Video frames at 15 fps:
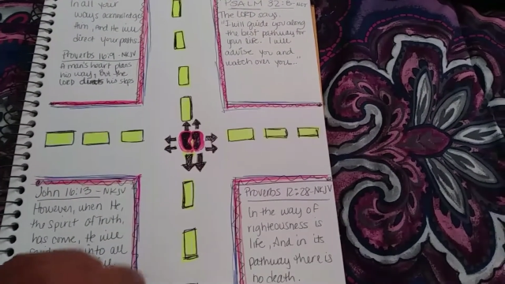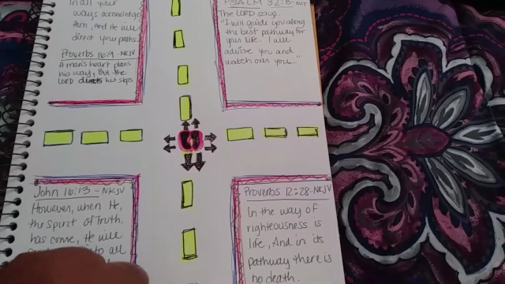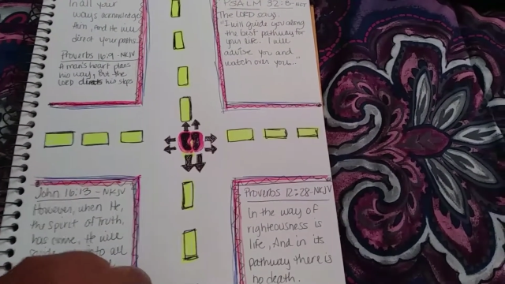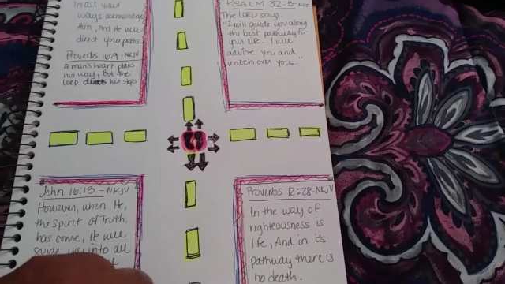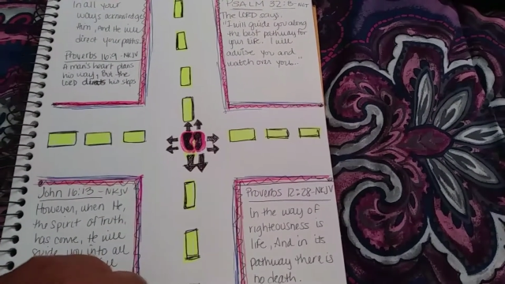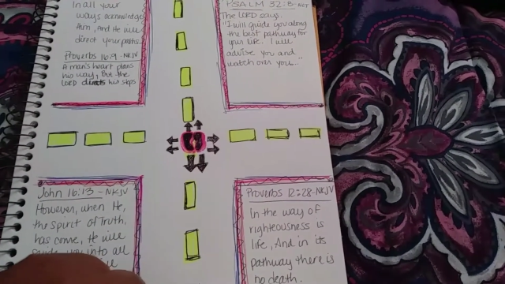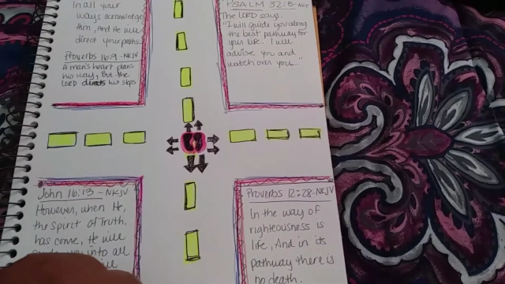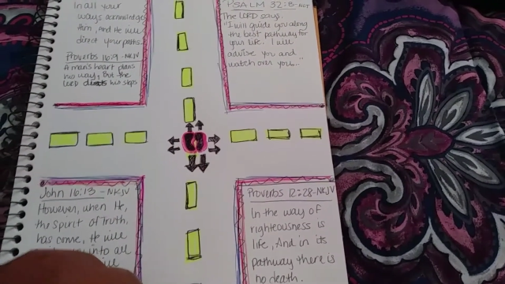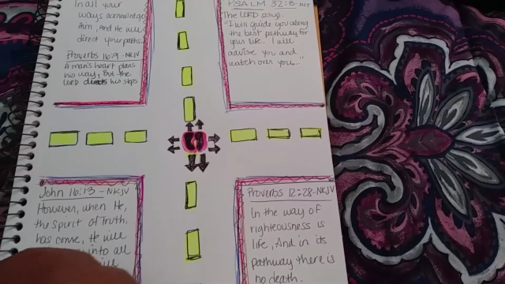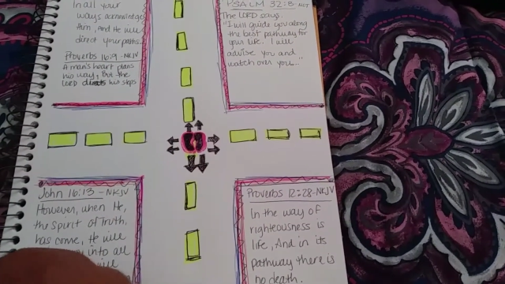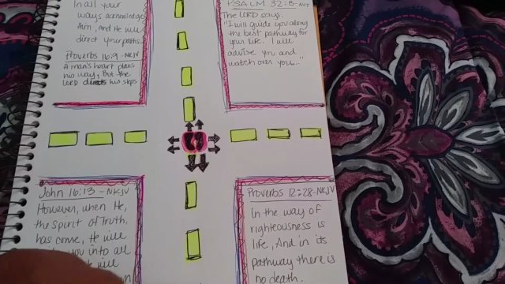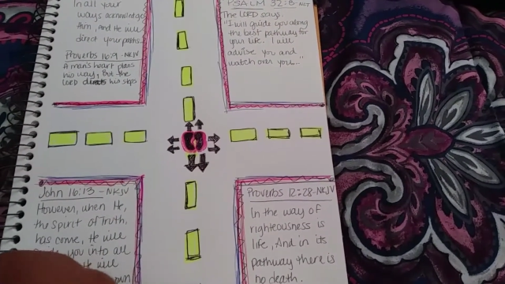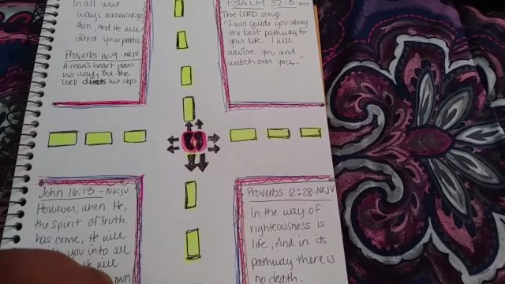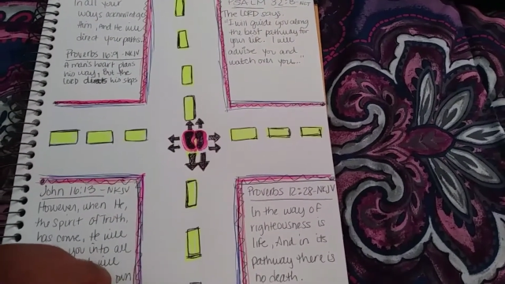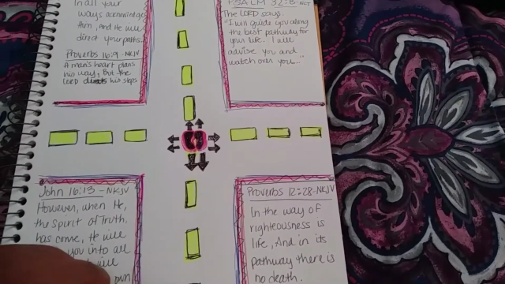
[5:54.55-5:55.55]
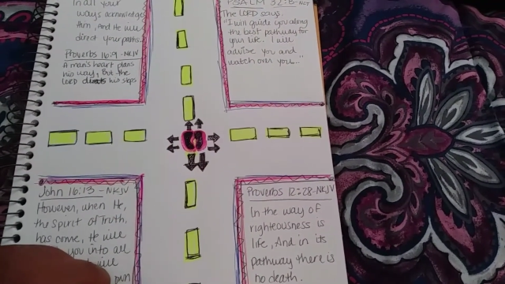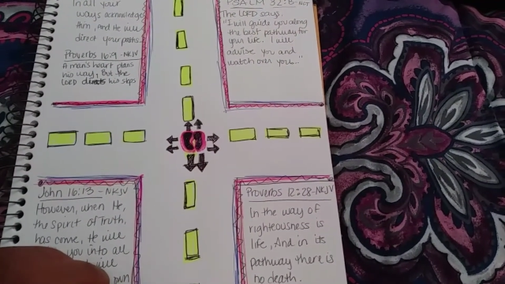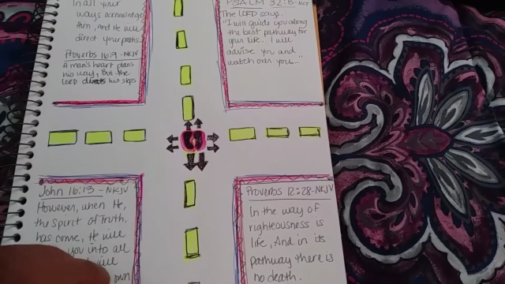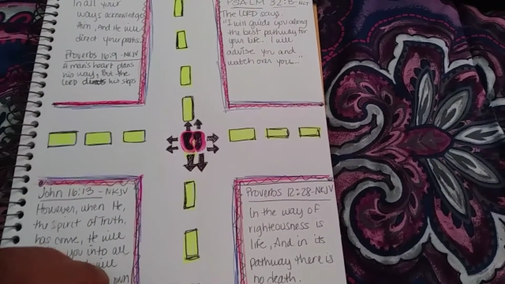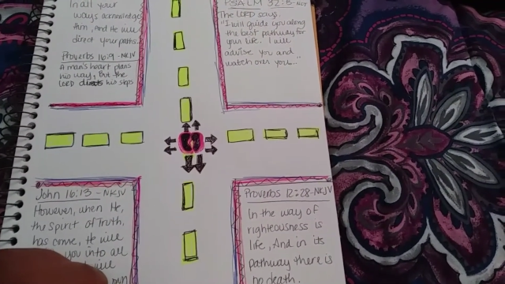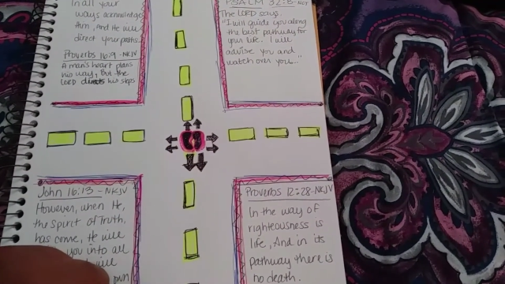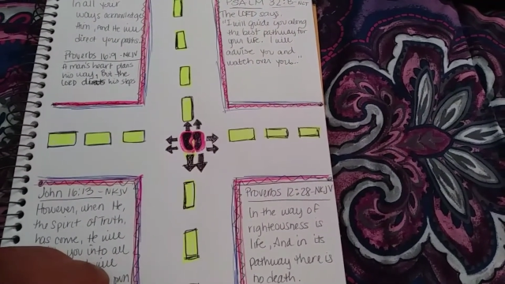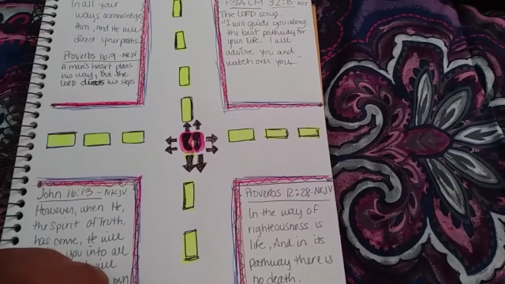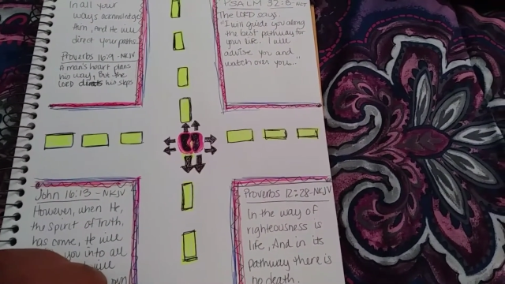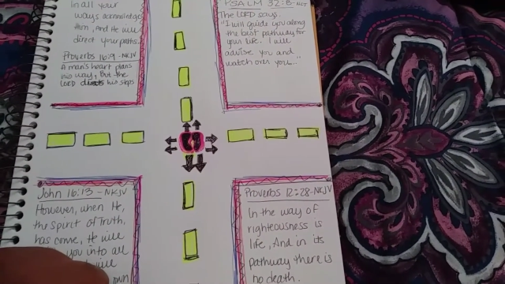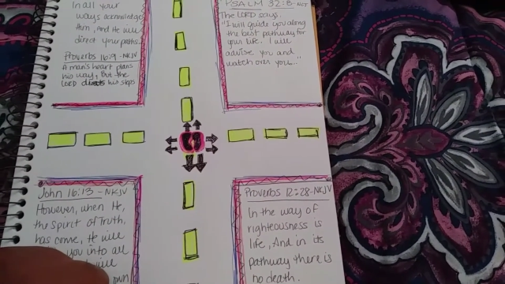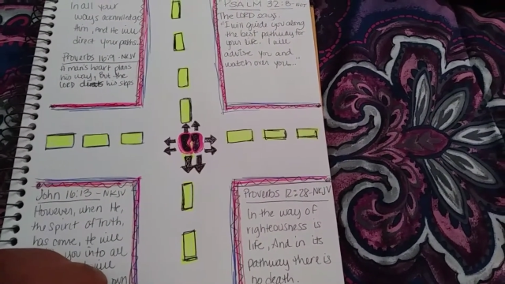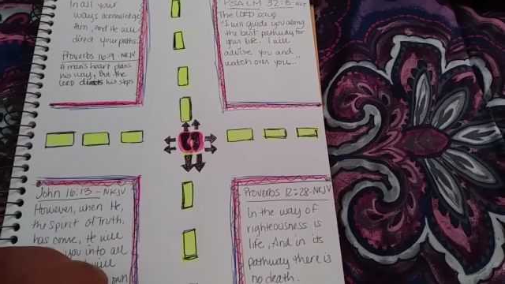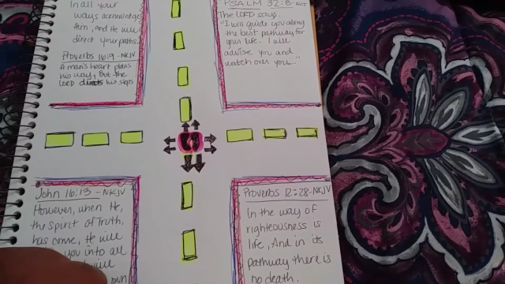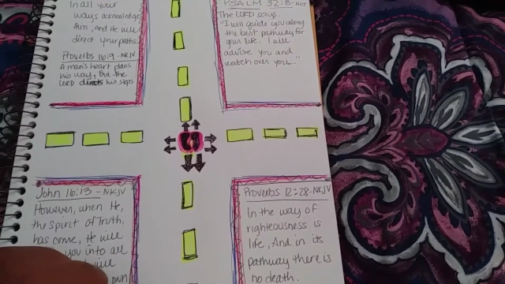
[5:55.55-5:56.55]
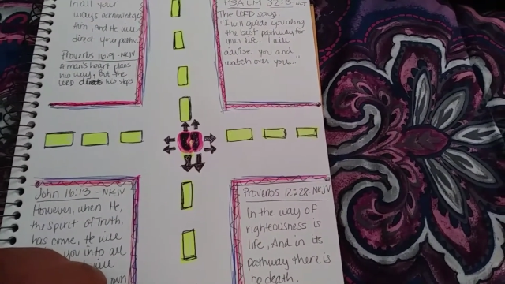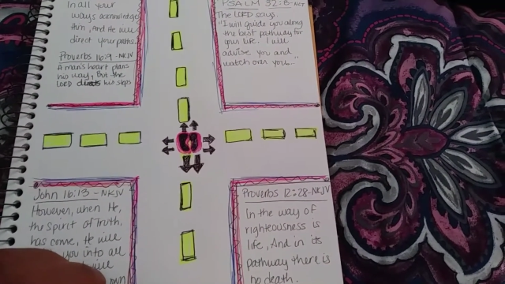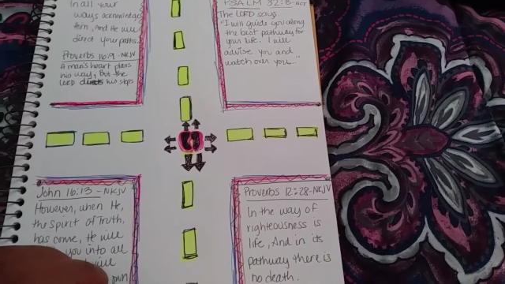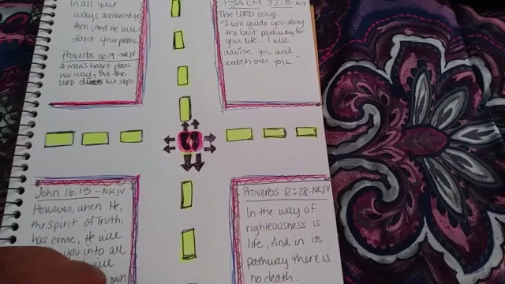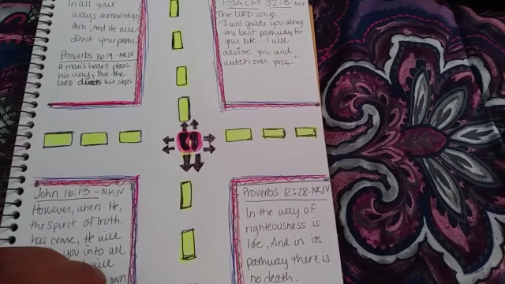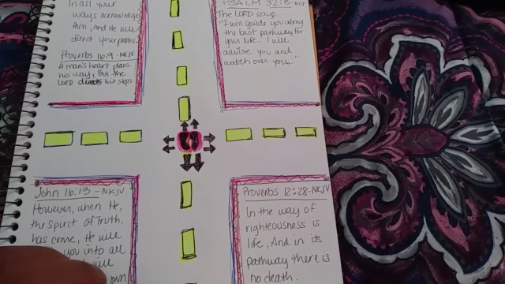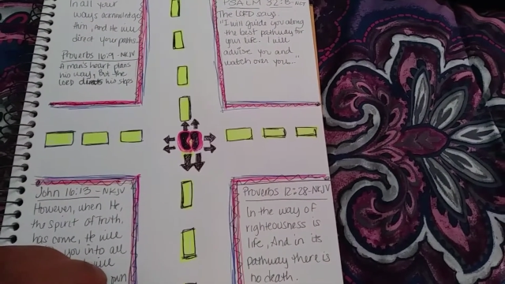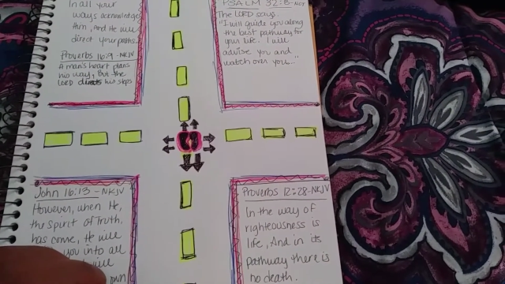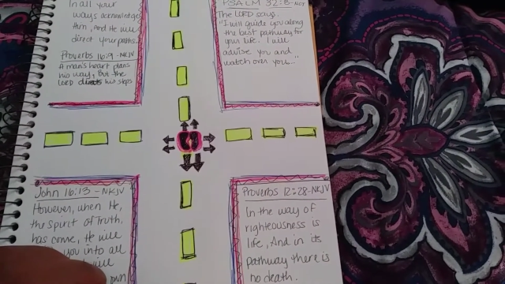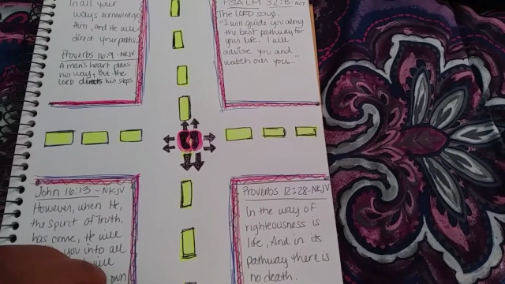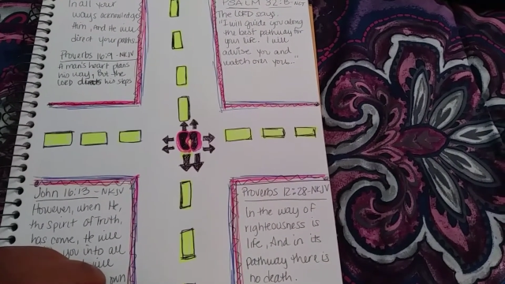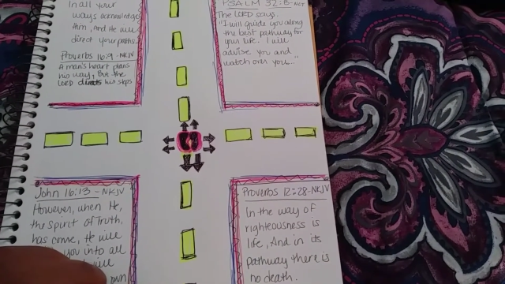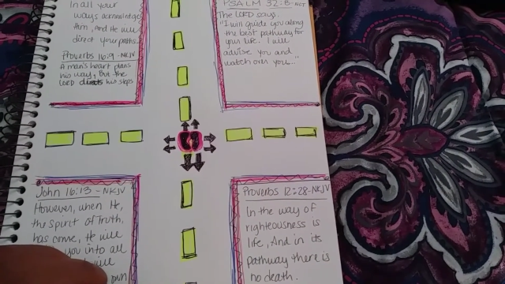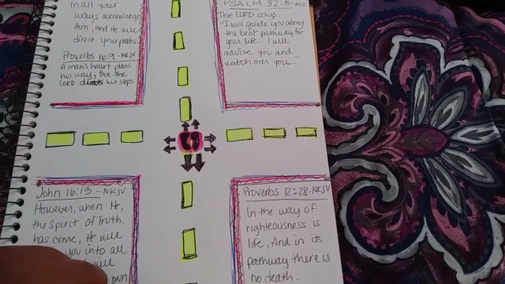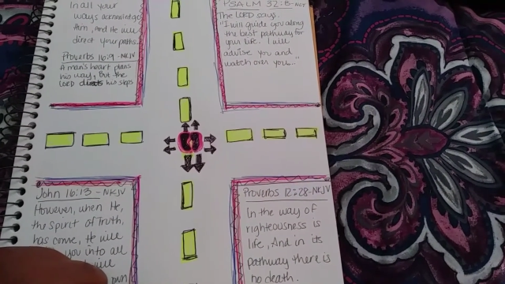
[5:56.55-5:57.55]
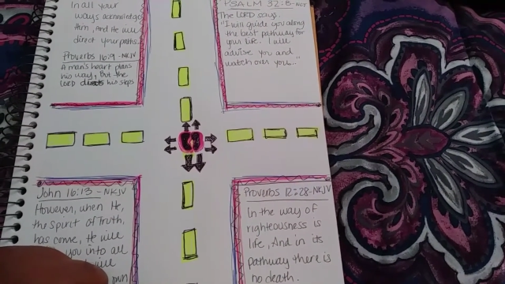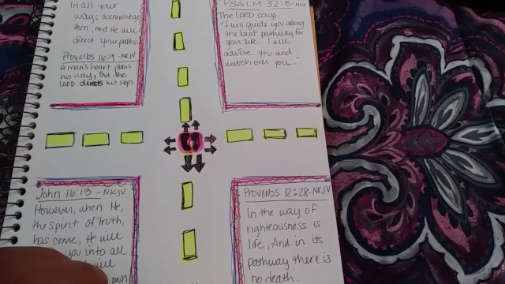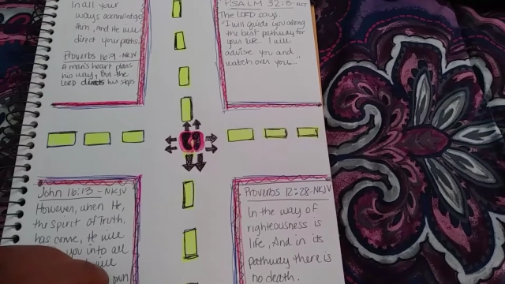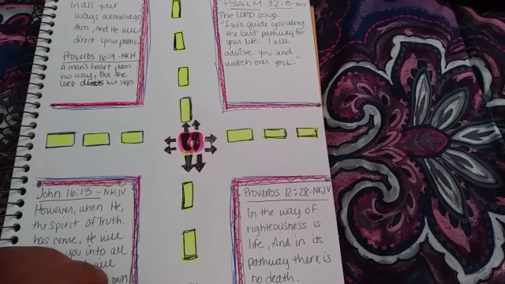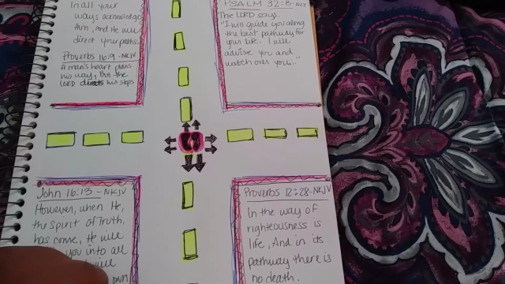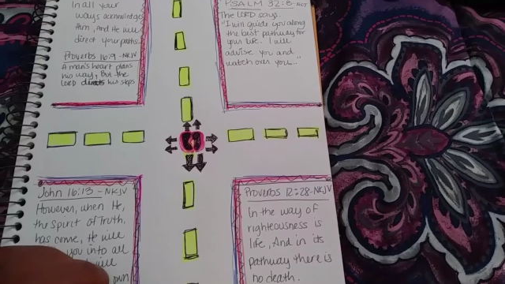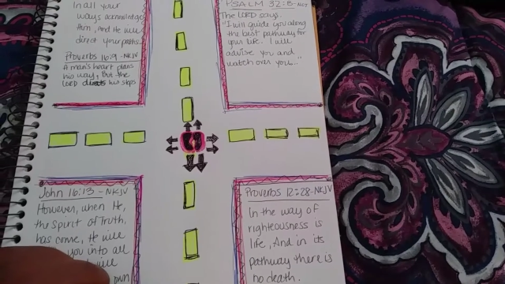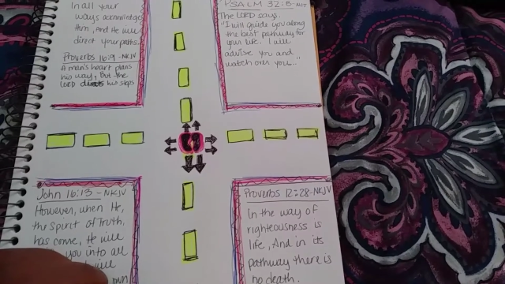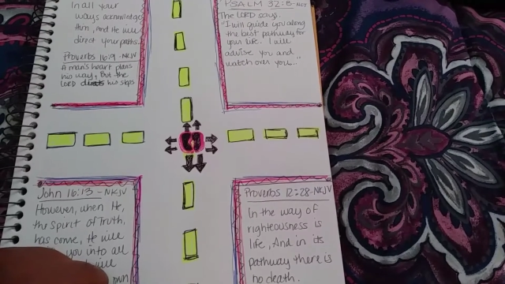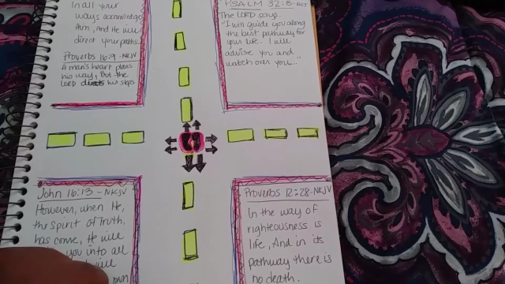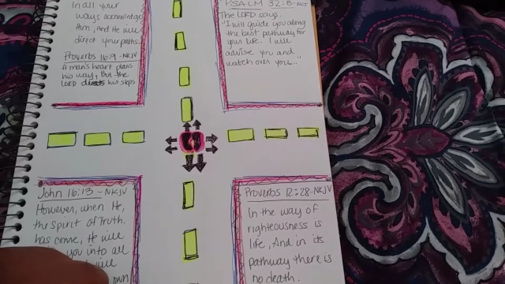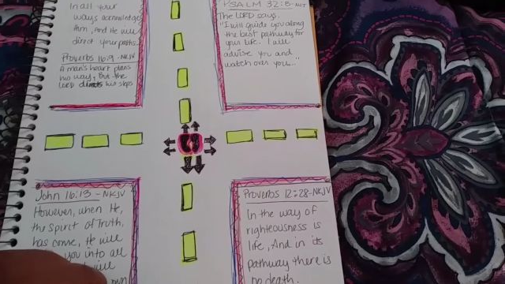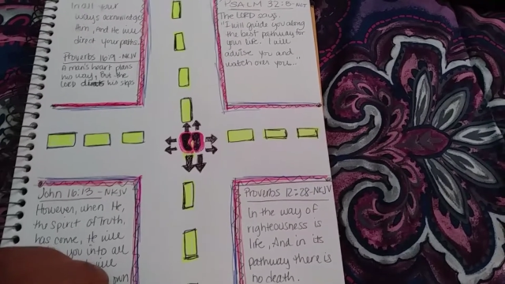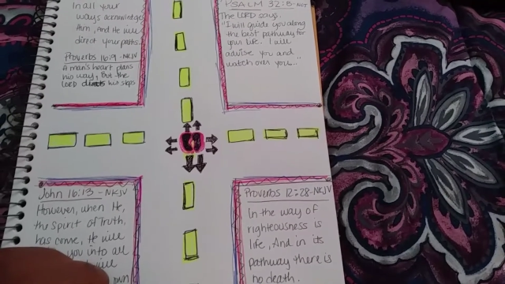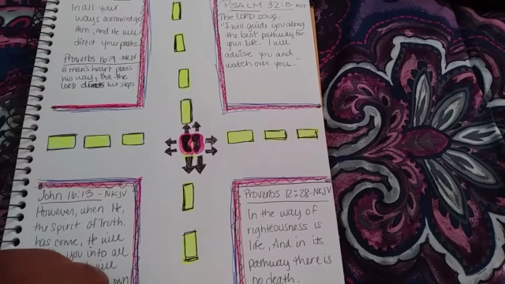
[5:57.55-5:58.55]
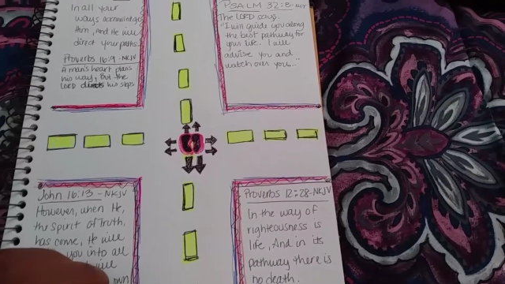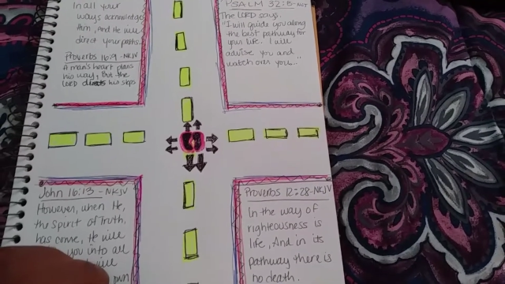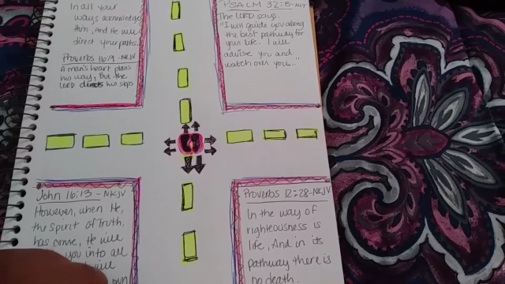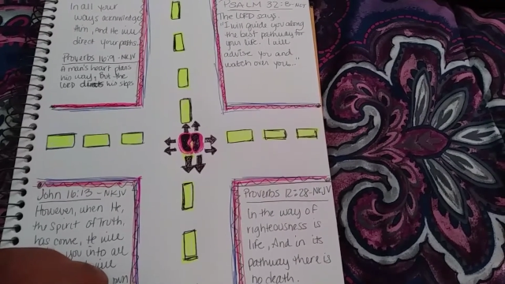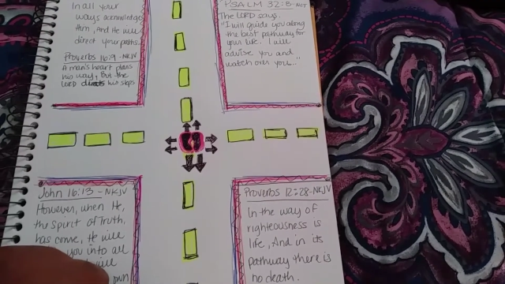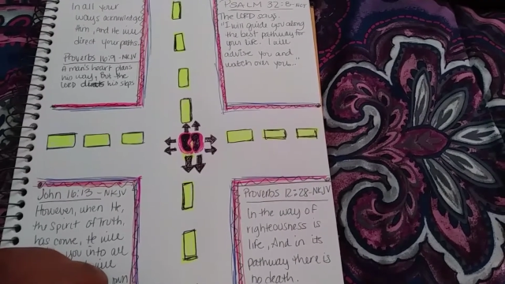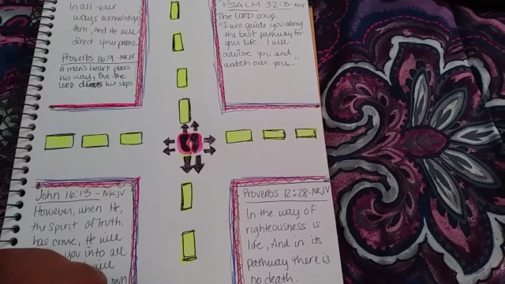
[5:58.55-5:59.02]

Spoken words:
No face is visible, so there are no lips to read.